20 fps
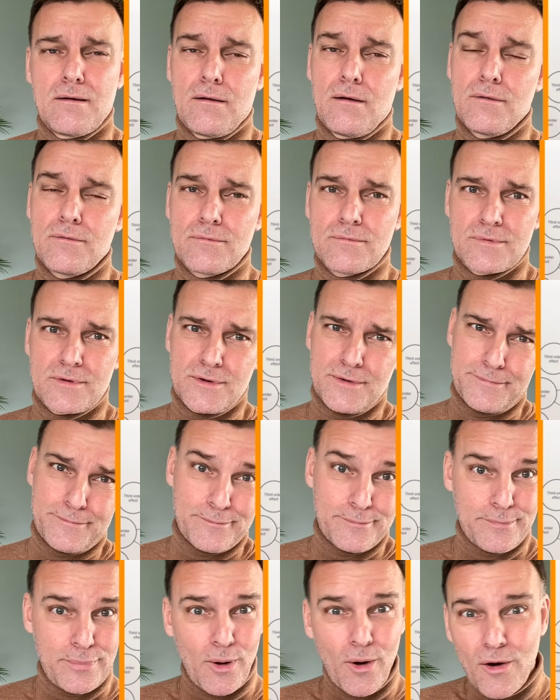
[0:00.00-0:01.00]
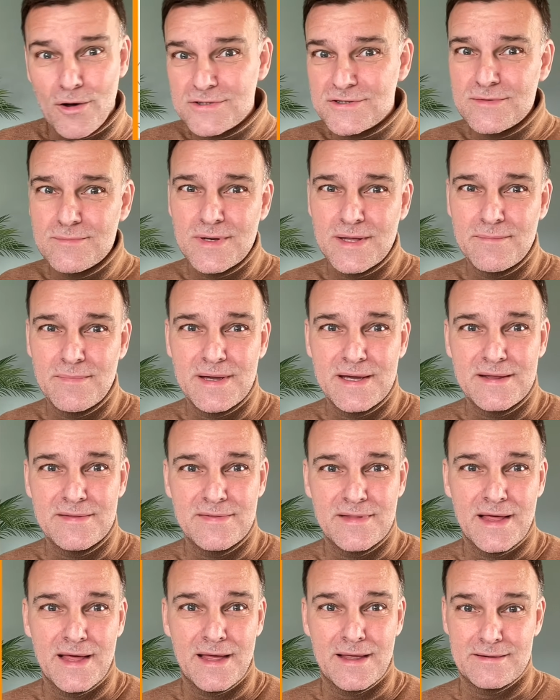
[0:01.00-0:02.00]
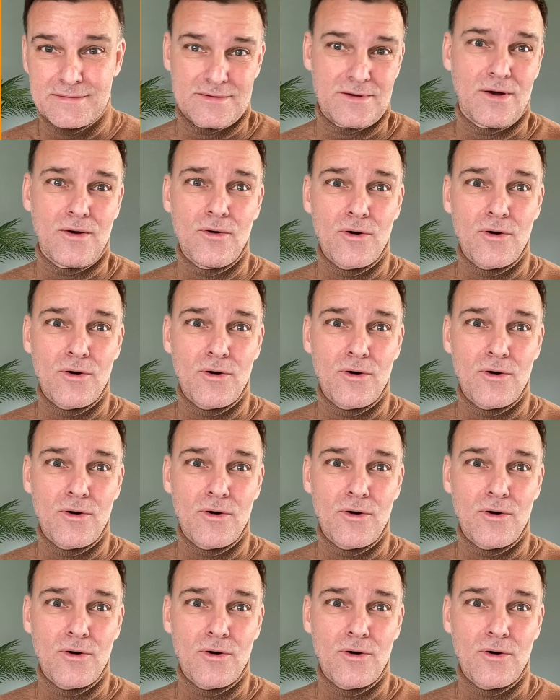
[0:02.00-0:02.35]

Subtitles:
oh, could possibly mean that